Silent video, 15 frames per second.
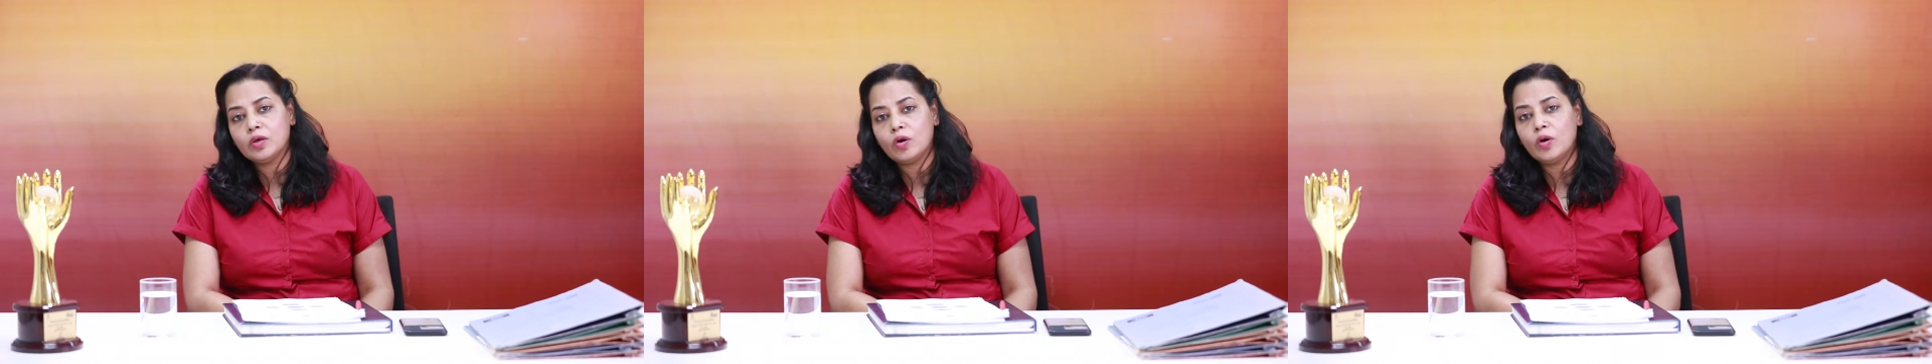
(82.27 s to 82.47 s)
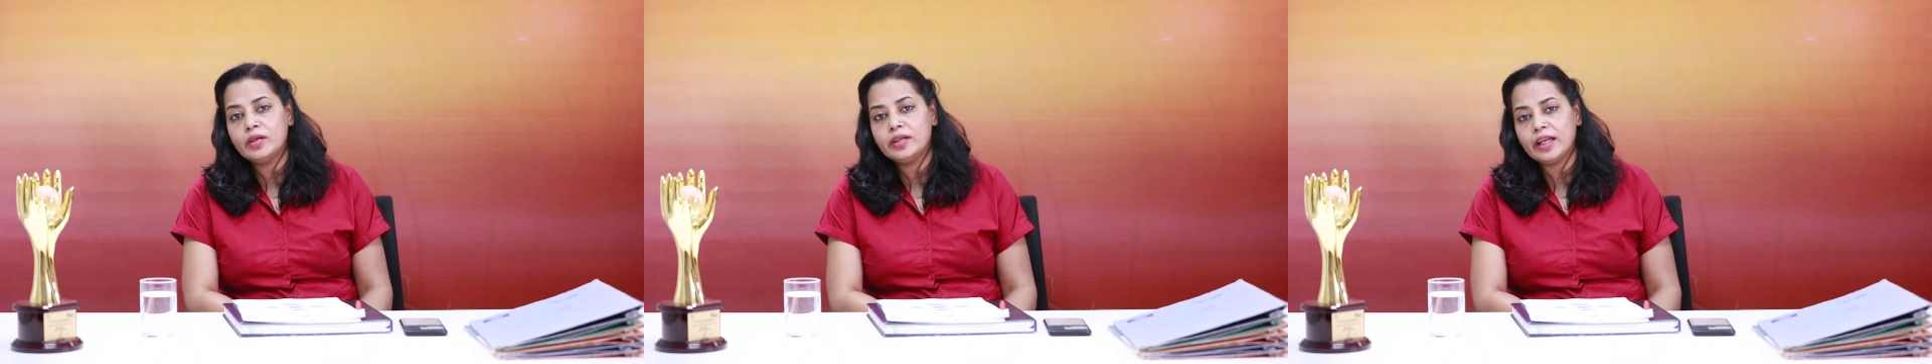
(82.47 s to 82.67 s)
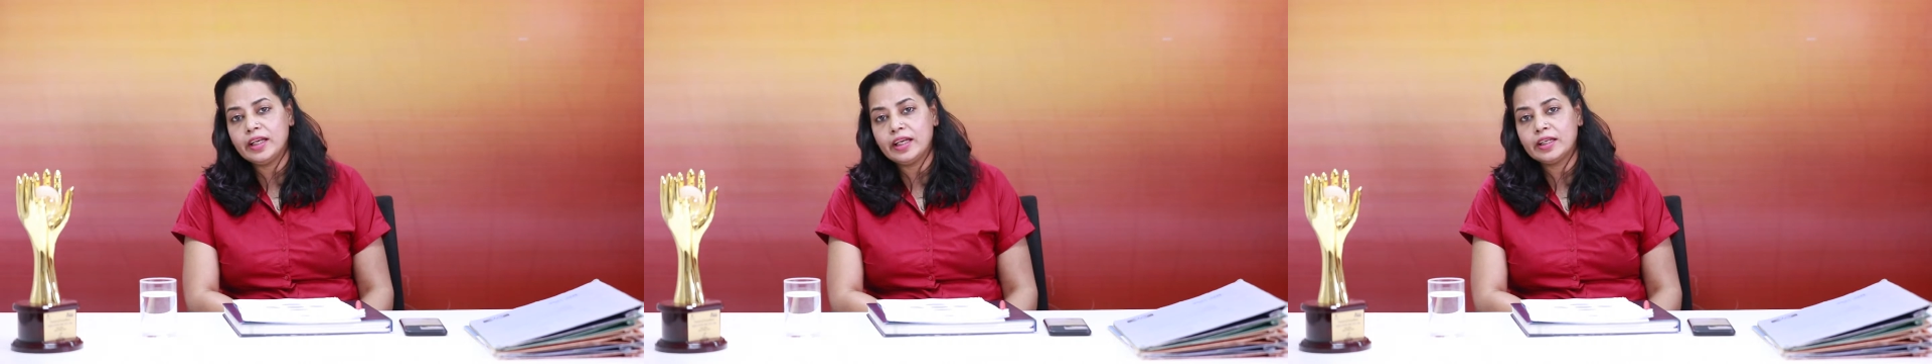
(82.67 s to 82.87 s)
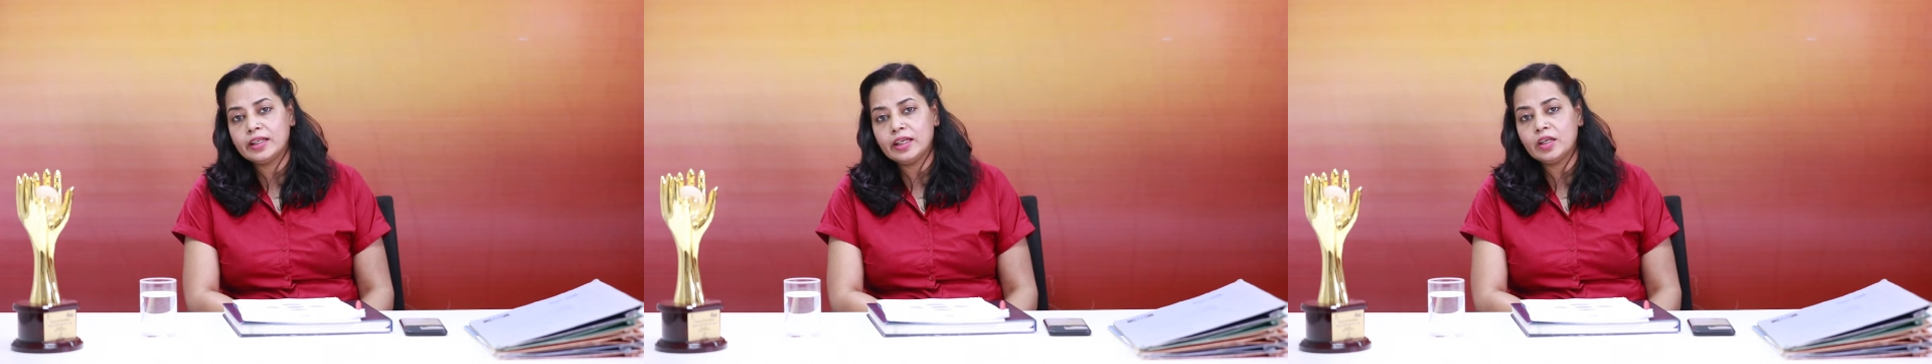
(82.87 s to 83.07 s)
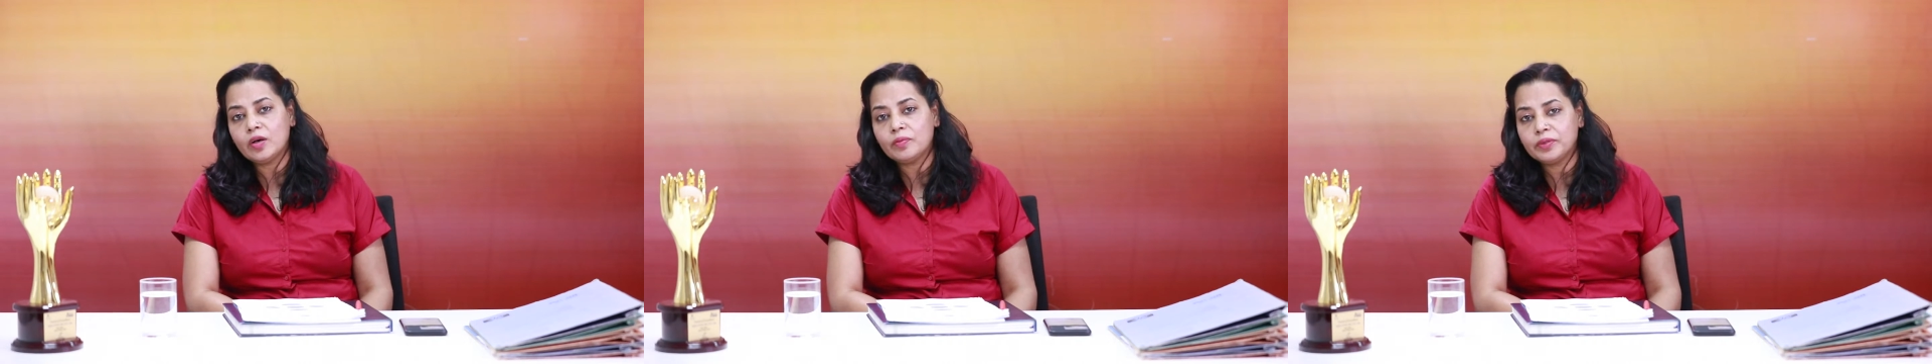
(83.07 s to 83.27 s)
or
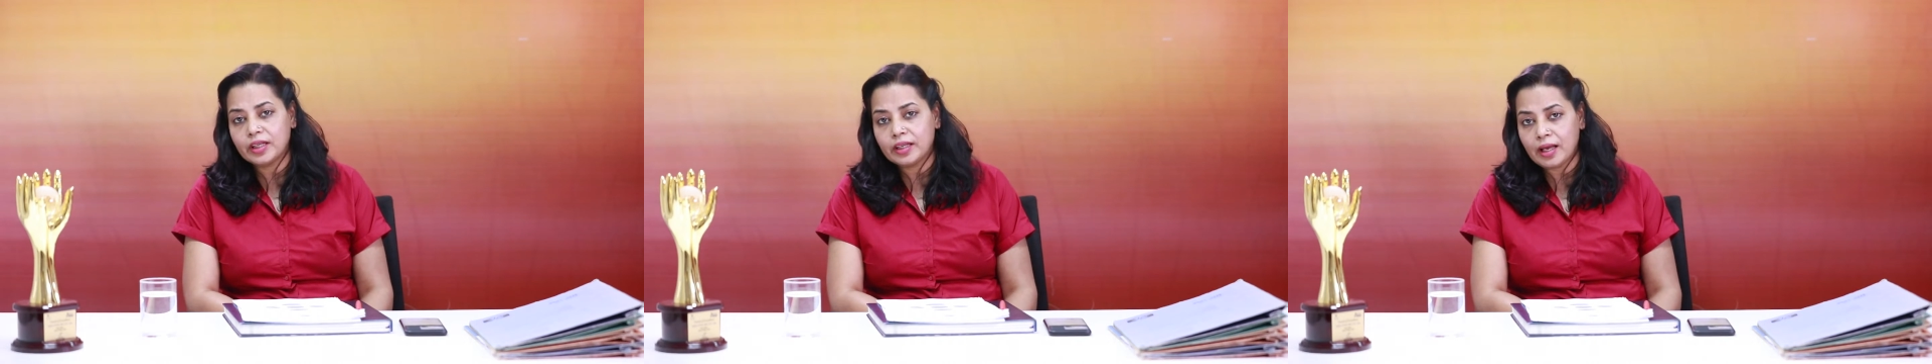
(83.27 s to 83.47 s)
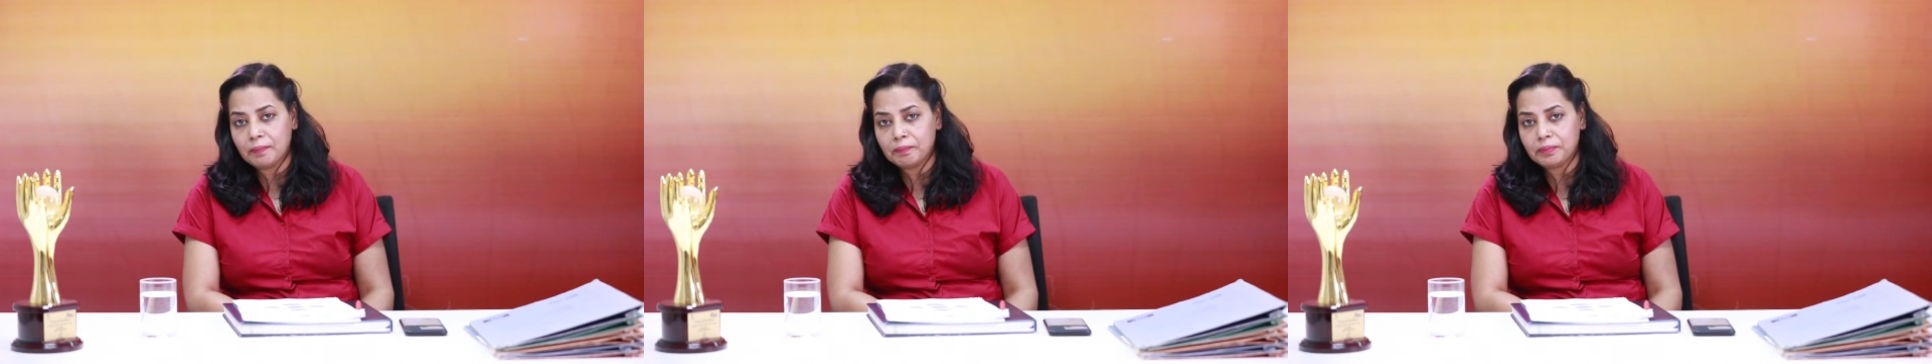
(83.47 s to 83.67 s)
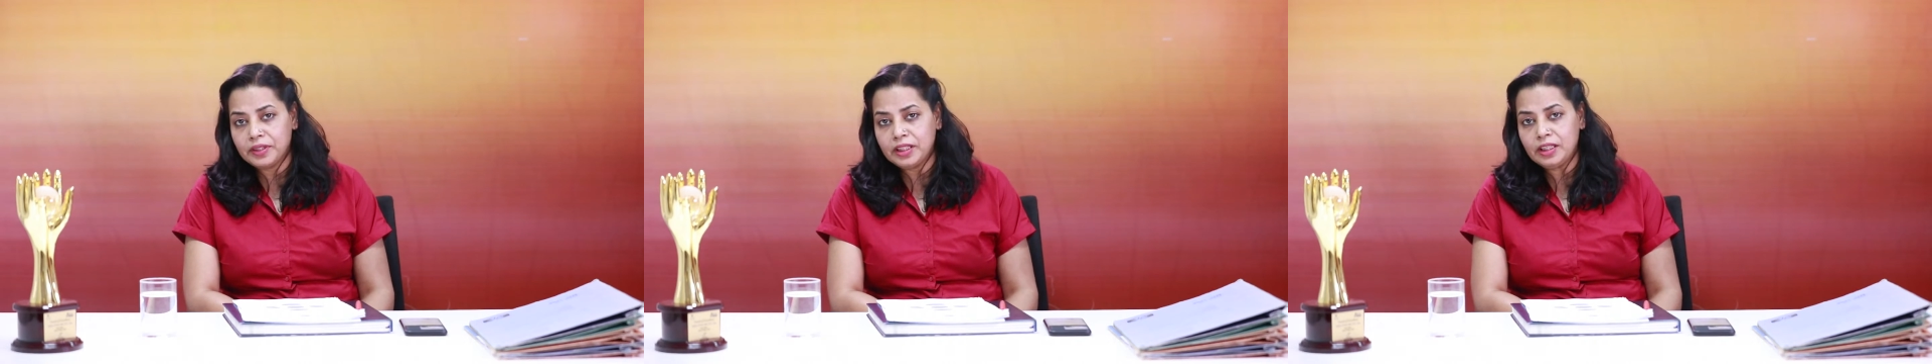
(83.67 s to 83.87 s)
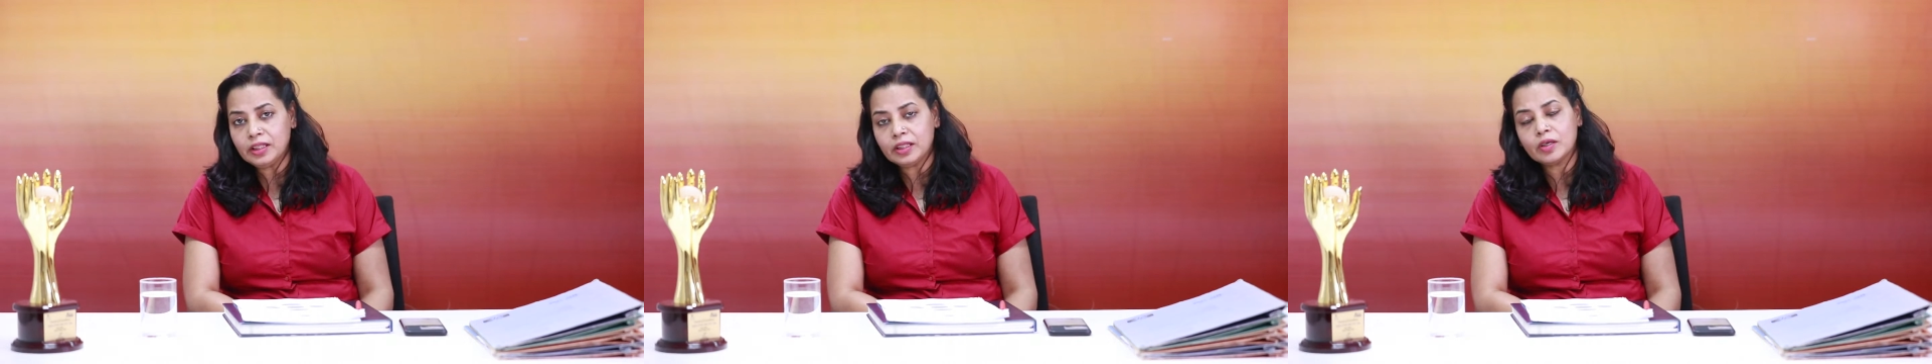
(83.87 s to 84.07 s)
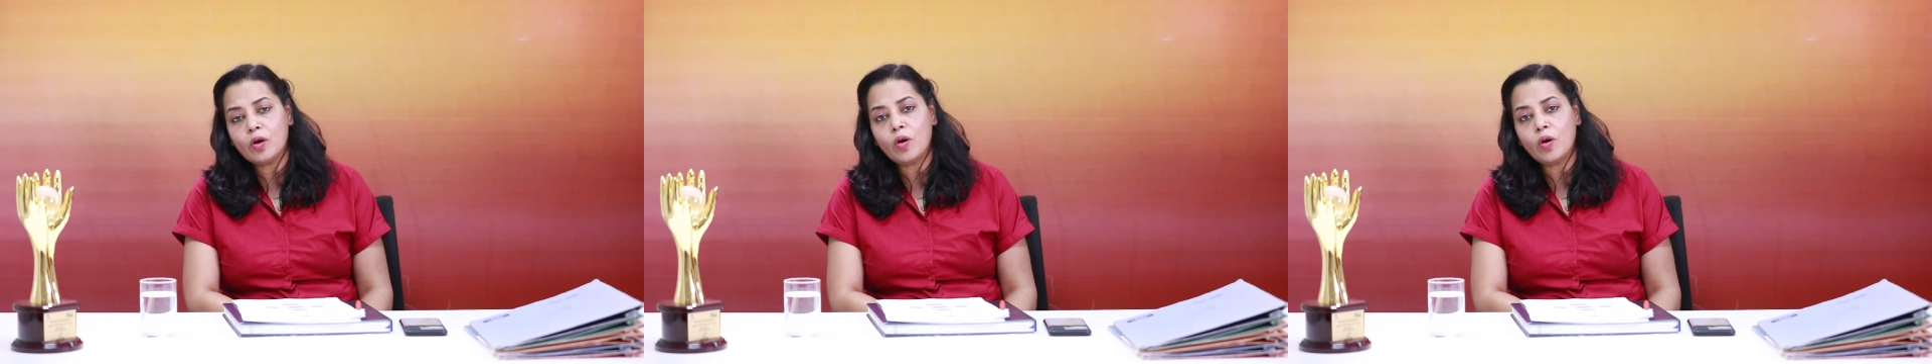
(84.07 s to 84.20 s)
director of the company